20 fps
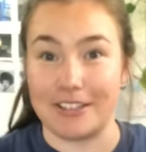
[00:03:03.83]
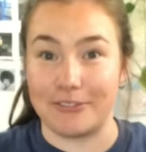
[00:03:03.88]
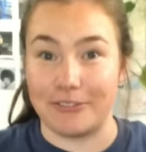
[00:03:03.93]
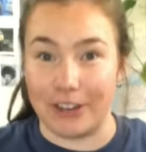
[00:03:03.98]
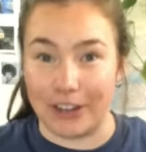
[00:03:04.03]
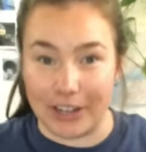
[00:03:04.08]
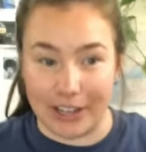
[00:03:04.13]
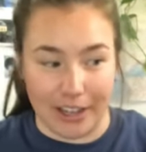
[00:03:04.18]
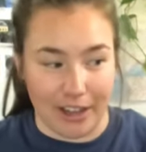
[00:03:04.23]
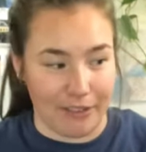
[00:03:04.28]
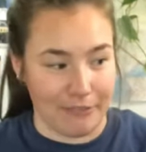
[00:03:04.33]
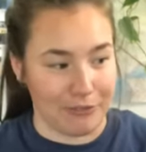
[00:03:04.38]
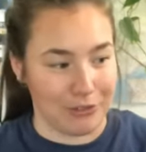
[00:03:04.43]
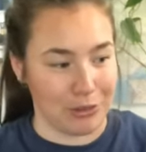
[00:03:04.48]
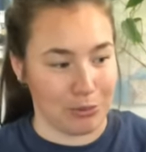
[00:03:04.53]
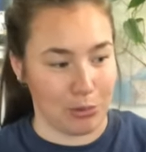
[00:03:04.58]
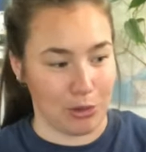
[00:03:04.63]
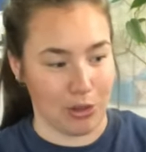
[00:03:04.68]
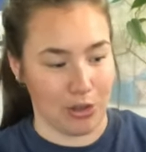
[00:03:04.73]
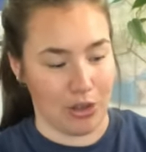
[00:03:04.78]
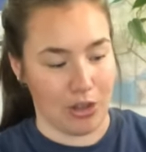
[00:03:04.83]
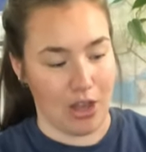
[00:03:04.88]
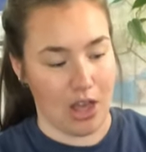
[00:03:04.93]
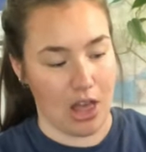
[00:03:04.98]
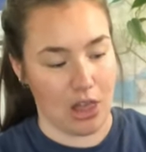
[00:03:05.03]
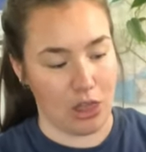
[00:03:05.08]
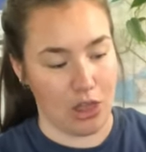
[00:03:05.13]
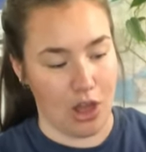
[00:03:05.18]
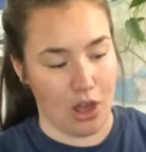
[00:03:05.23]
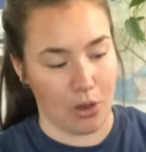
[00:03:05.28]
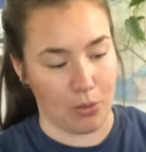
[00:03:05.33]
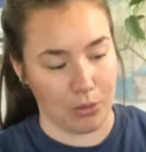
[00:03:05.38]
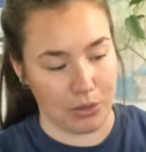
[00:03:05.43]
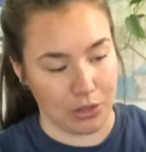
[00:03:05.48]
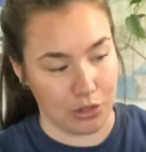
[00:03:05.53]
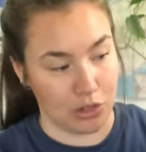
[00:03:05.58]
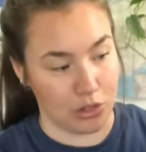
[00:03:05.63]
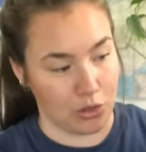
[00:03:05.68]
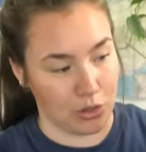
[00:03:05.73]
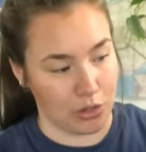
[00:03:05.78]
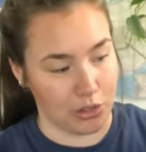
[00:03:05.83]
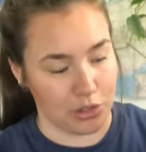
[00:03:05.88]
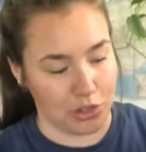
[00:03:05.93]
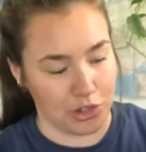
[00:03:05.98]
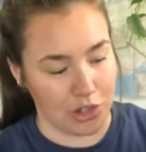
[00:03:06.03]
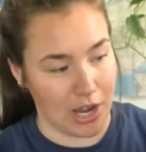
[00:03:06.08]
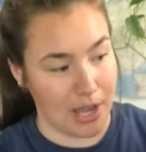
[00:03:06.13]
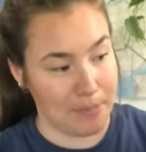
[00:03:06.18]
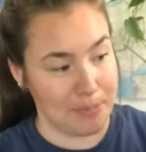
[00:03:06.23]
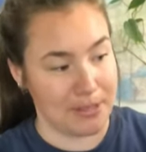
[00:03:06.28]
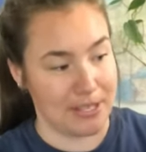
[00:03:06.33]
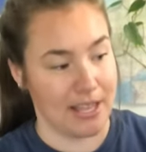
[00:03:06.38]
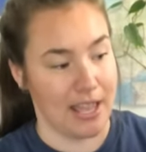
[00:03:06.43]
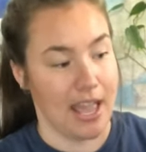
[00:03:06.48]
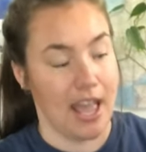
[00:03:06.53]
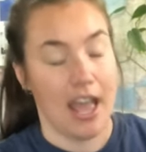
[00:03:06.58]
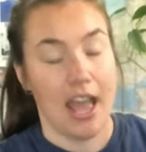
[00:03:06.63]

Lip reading: very comfortable along with the shoulder straps.